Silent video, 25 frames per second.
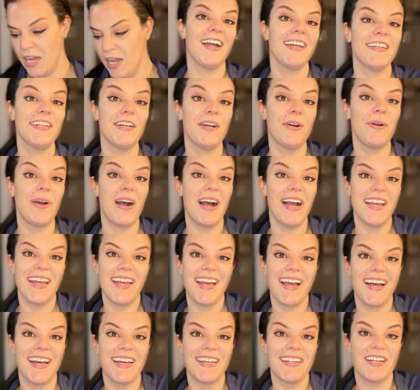I know I
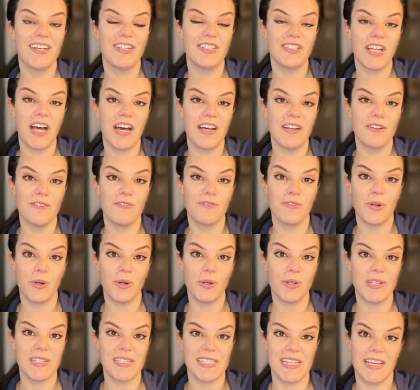had a lot of
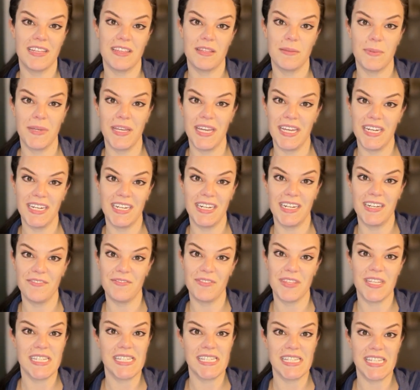goals at the beginning of
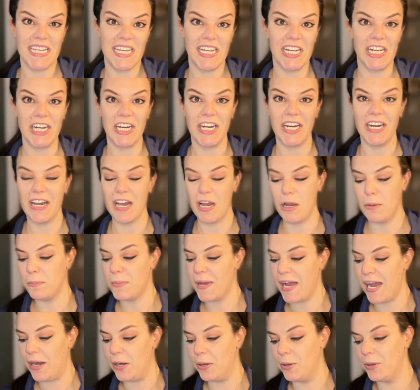this year
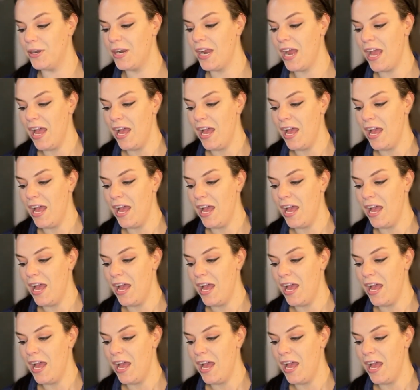about